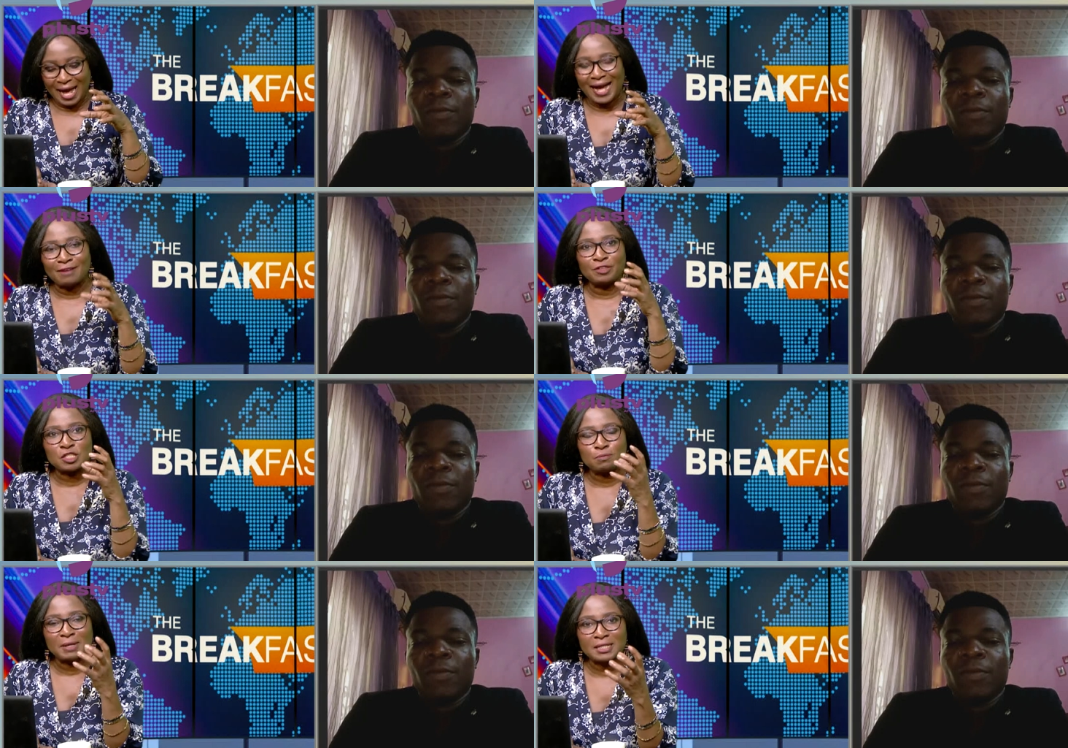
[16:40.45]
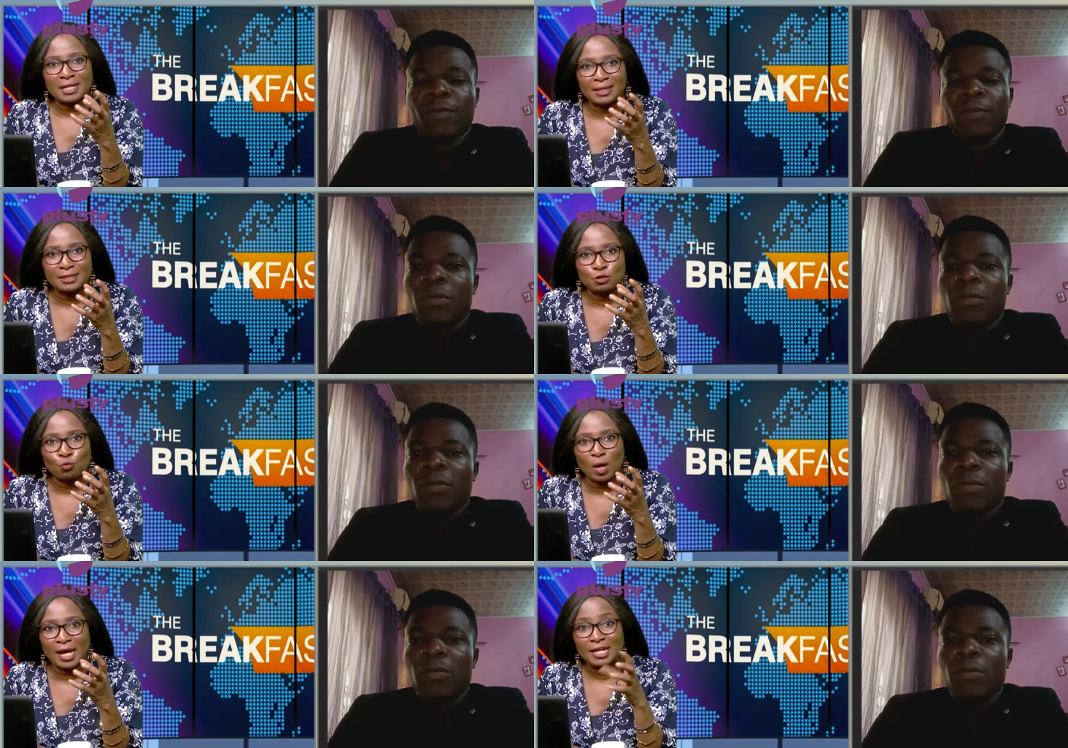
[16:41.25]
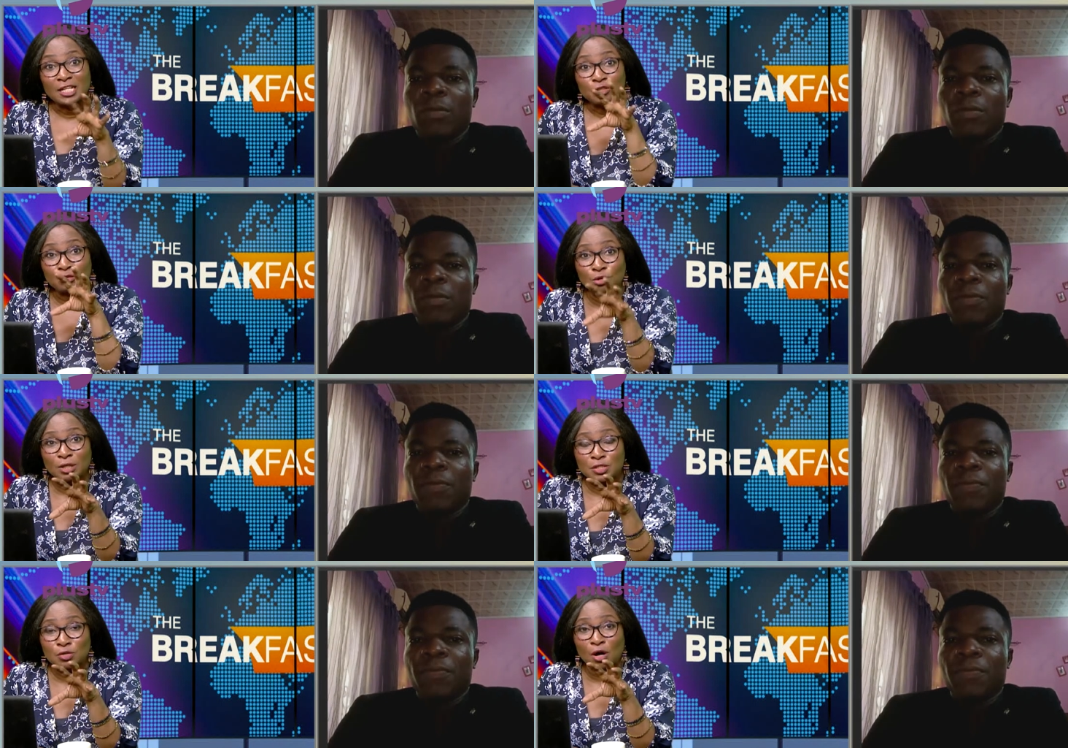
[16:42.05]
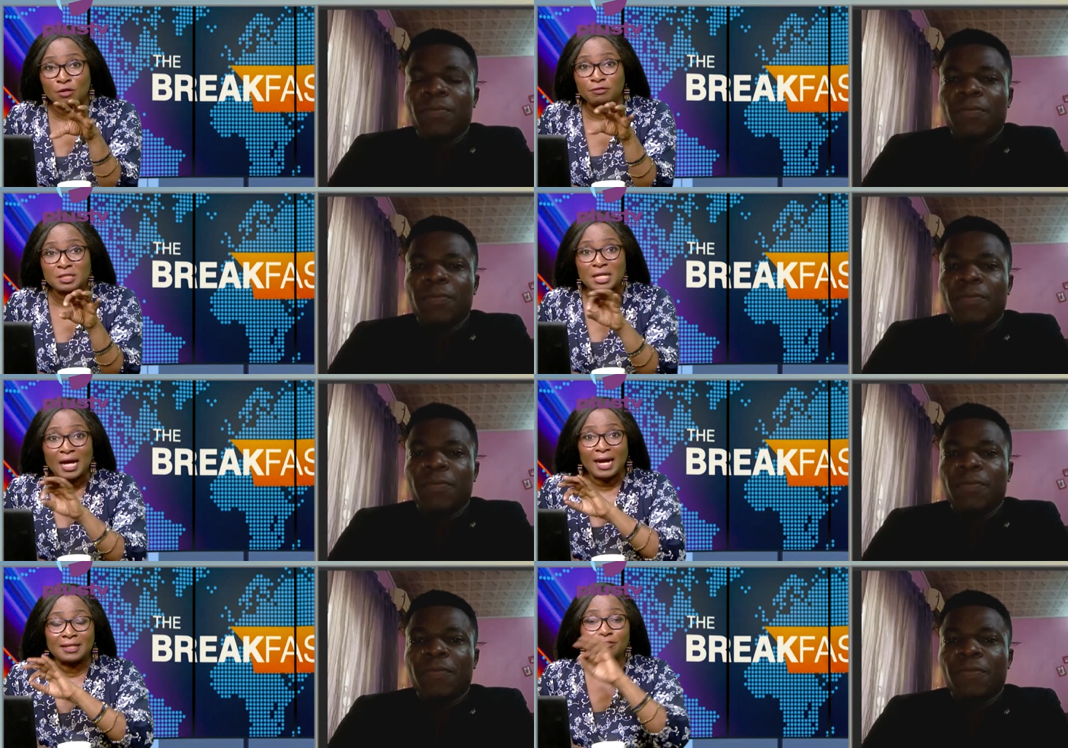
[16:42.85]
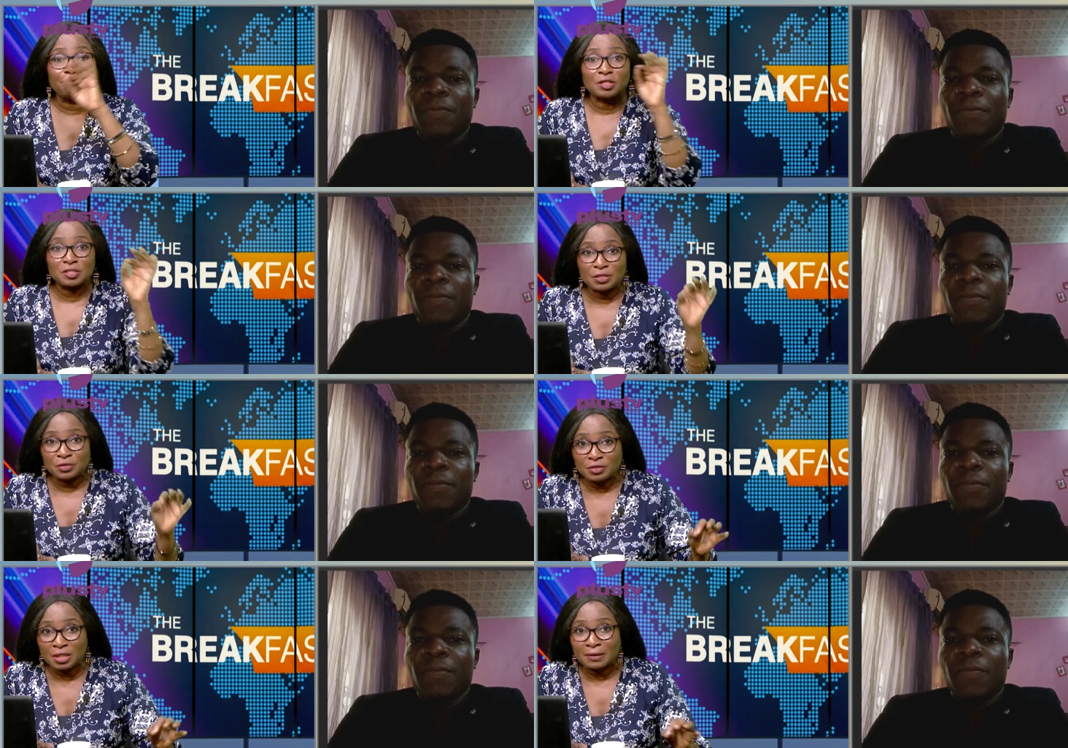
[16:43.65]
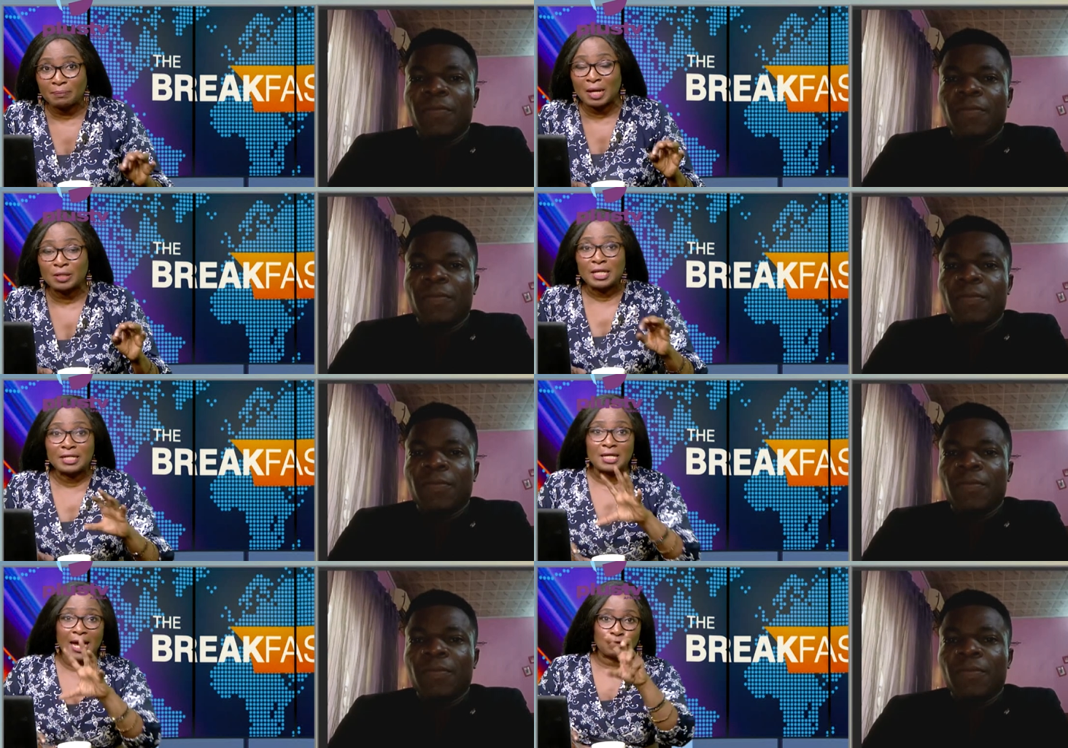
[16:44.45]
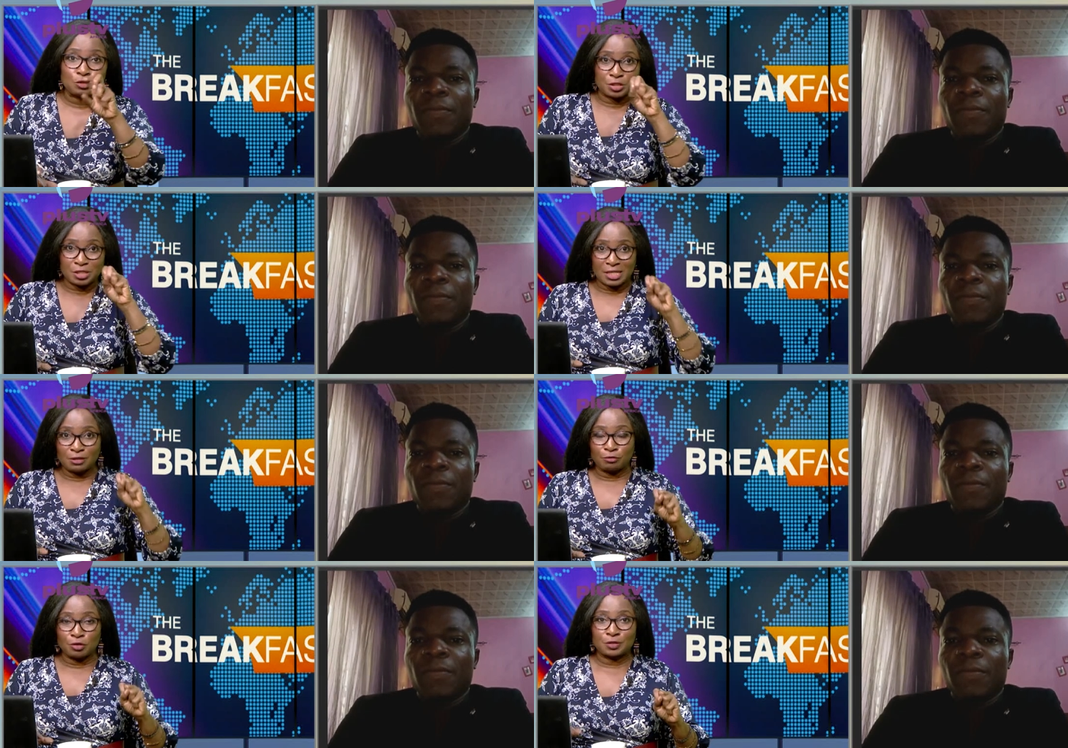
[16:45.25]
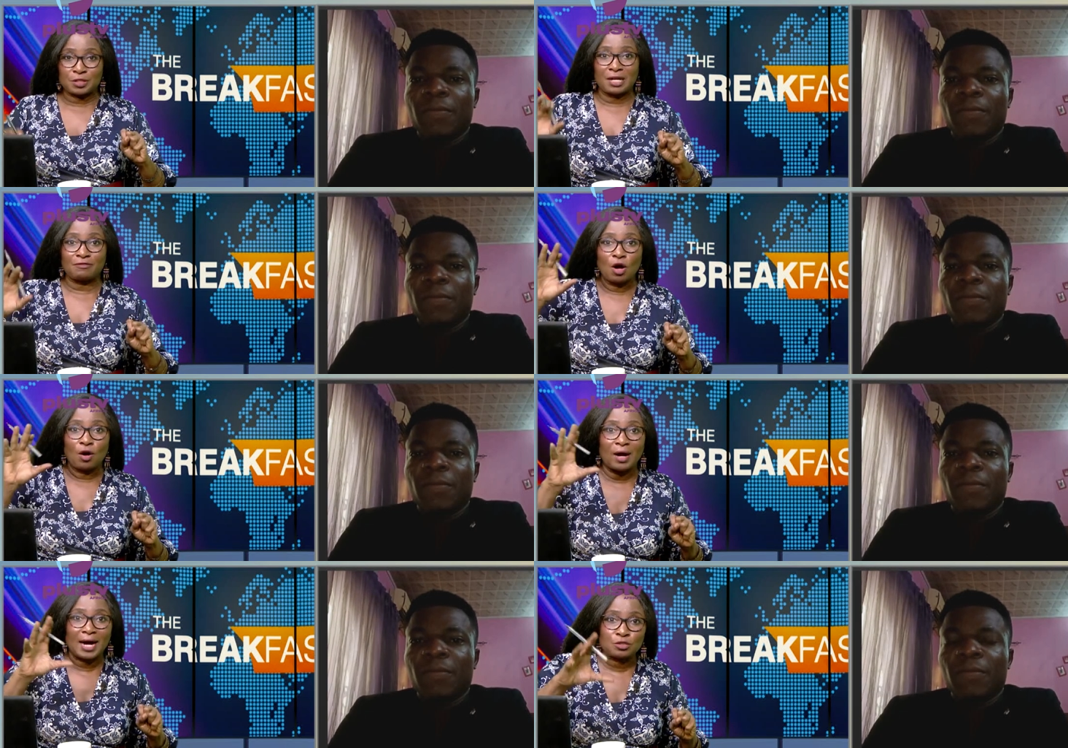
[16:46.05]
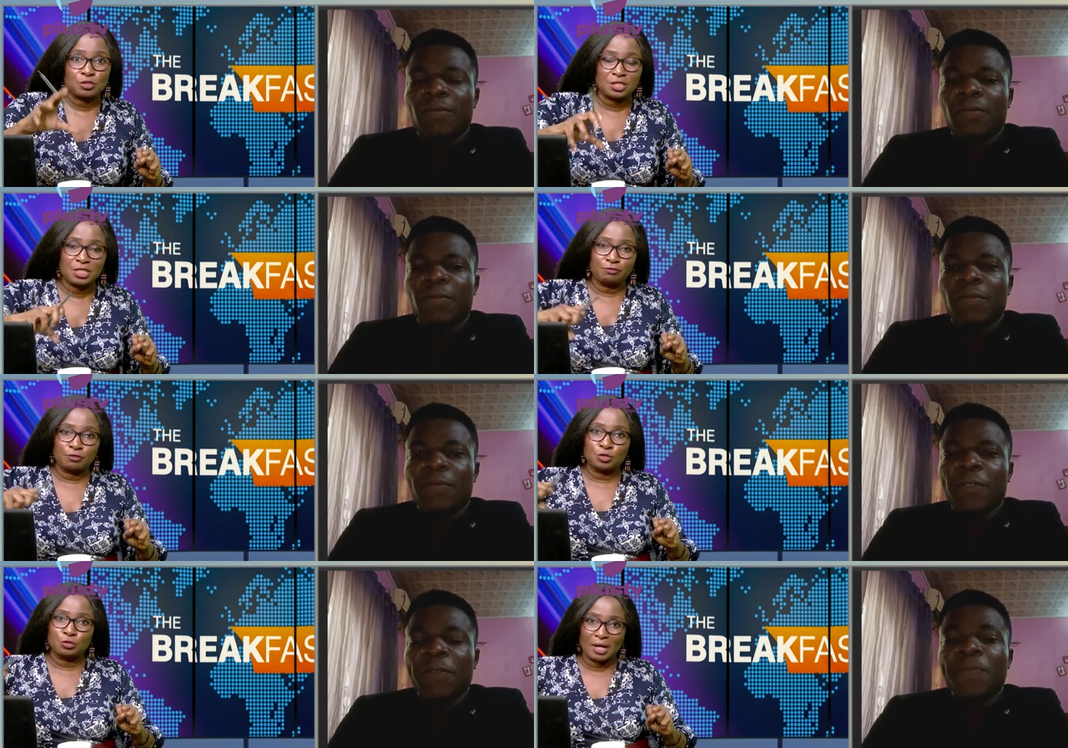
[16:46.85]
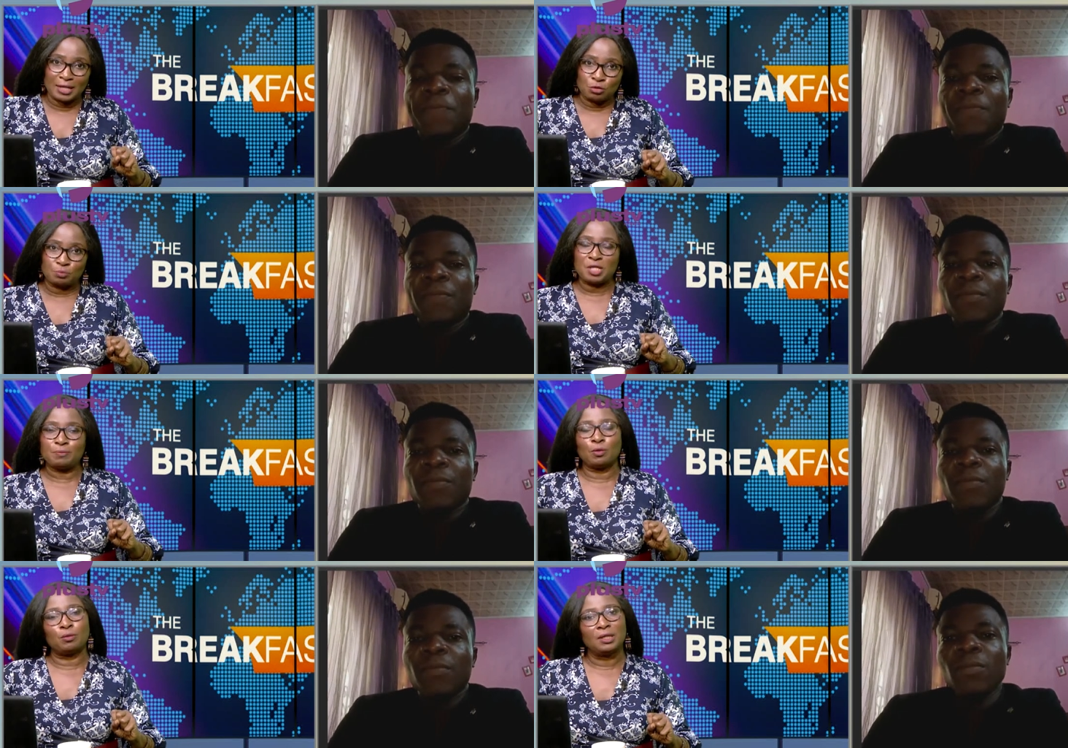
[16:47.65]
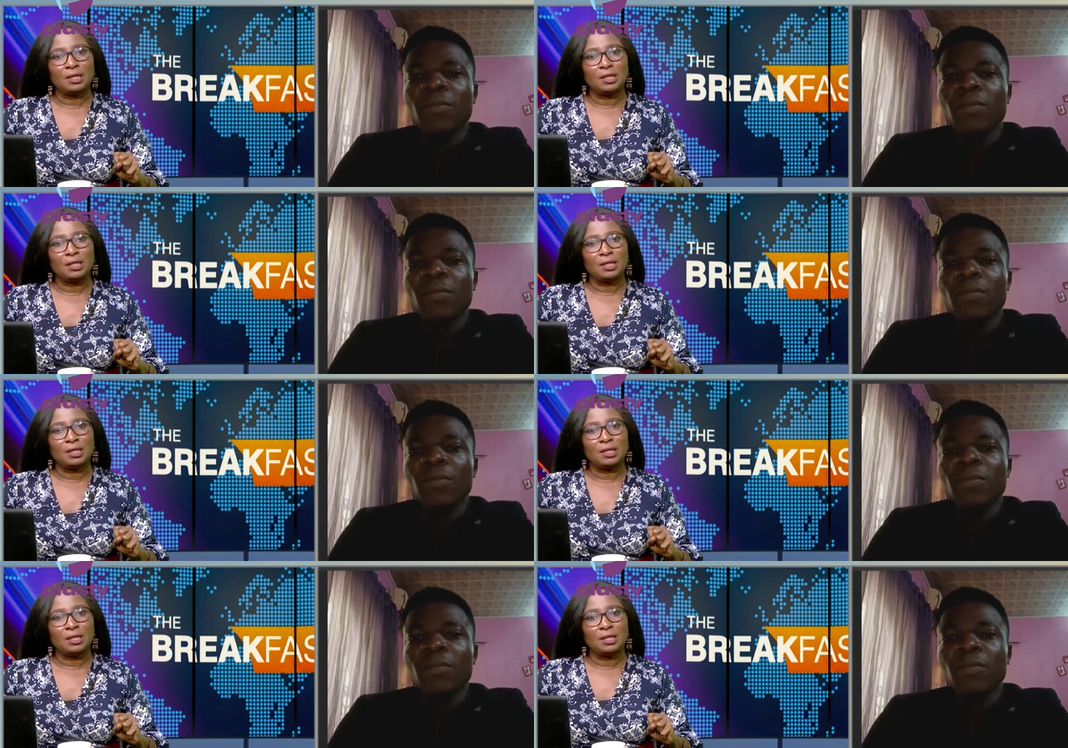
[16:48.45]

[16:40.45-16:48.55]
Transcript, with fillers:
Speaker 1: have this mentality where you go into office and the first thing you think about is how to steal for yourself or how to steal for you and your people?